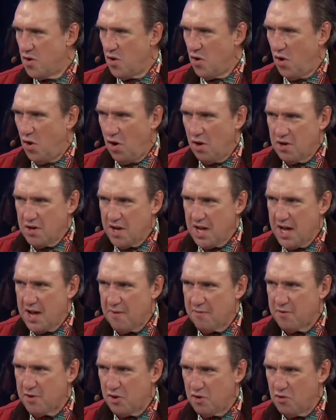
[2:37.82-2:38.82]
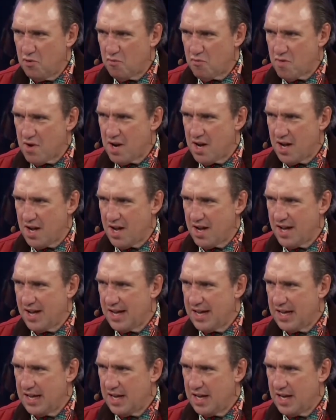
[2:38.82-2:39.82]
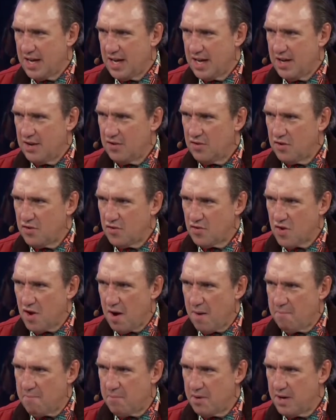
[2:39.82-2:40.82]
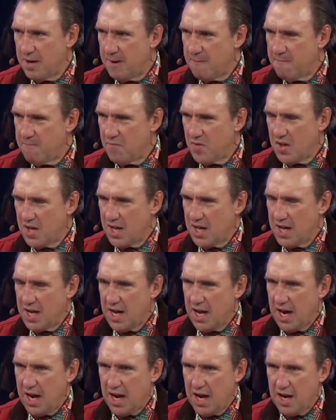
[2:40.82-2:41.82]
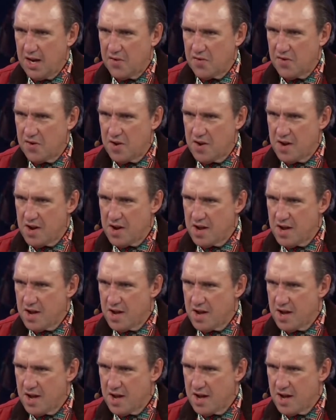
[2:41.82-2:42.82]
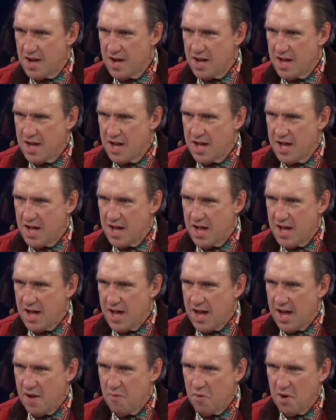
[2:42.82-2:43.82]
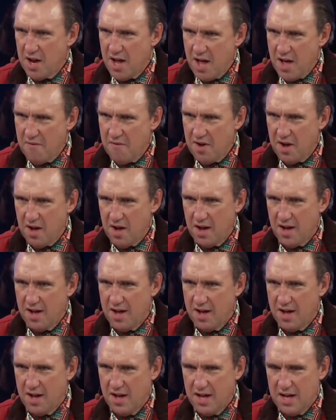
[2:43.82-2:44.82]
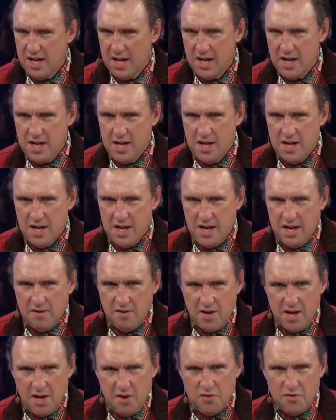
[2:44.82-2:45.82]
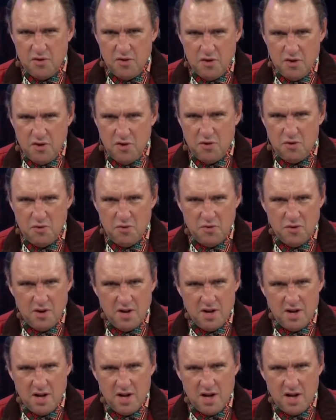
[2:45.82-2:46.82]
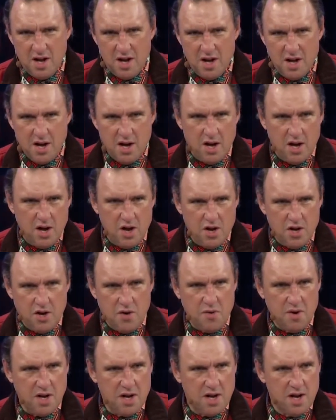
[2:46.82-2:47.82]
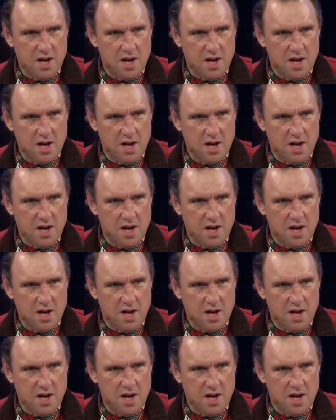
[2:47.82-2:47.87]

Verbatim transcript: all you have to do really is to stop and listen. And whatever He tells you to do, do it.